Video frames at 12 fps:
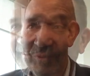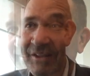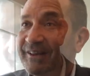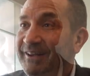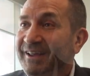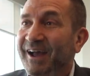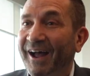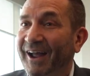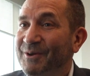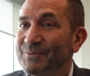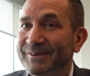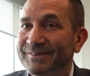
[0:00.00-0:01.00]
Really,
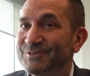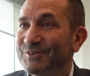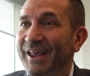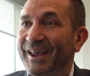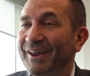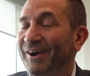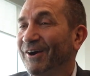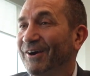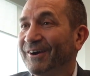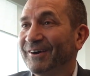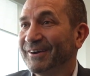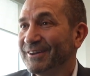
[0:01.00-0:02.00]
I would say
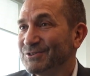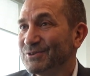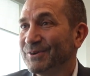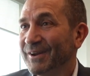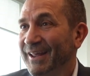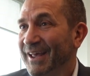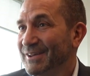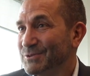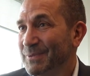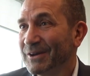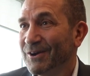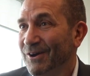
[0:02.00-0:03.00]
our history has
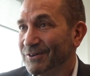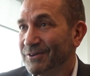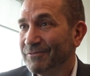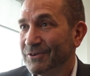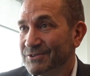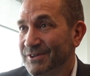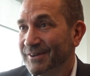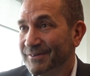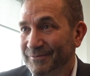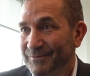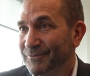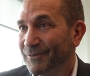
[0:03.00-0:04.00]
been
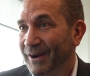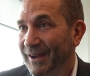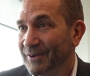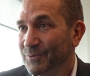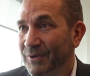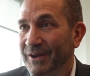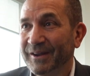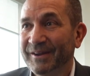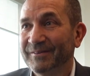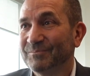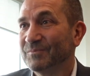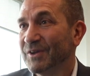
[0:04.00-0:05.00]
controversy-free.
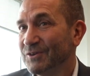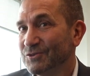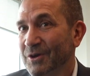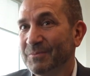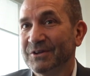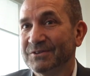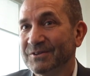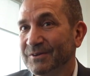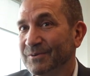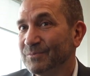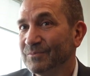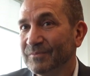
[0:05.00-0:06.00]
We contribute
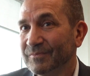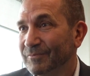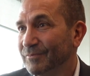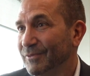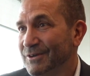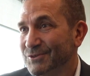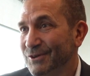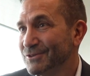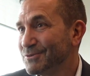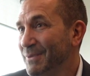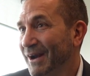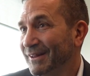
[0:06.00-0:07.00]
to
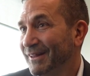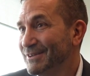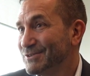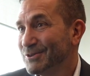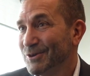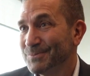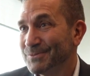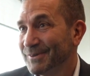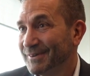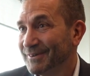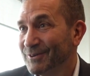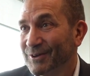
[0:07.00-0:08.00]
research, medical isotopes,
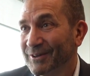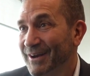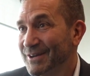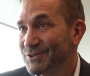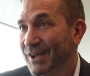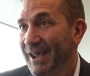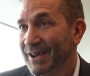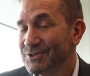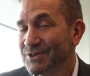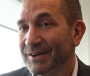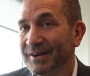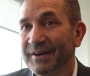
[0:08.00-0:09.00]
and nuclear
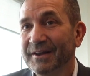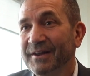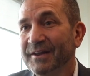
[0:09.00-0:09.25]
education.